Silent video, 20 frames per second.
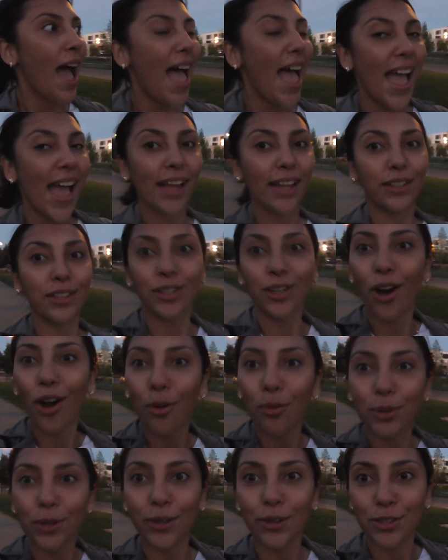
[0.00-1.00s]
And
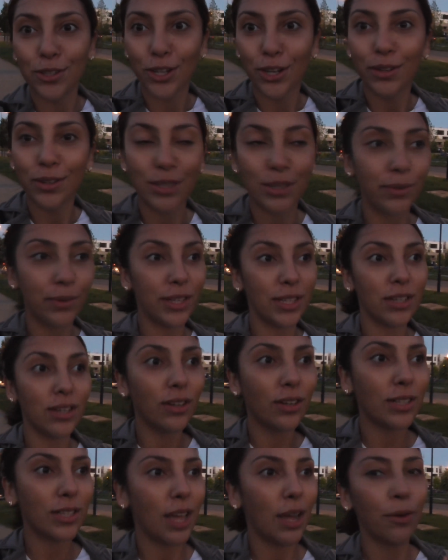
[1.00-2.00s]
hope you enjoyed the
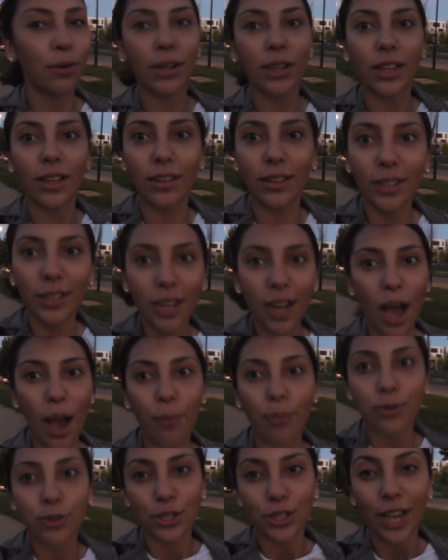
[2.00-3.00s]
video, because I really
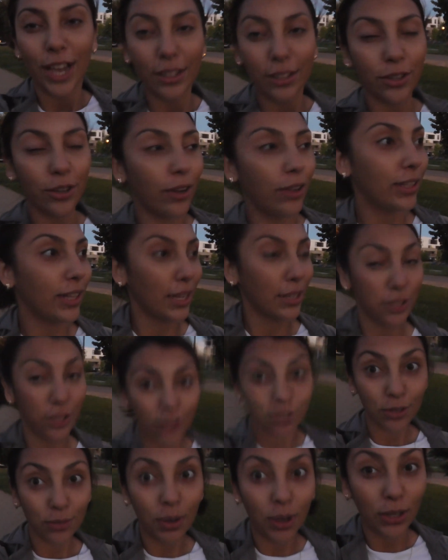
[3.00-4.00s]
appreciate your
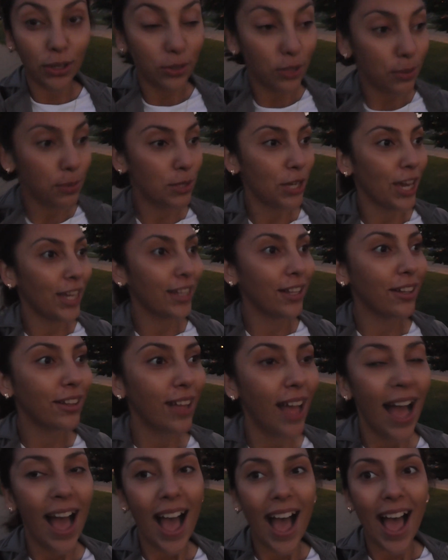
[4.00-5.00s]
attention to my YouTube channel,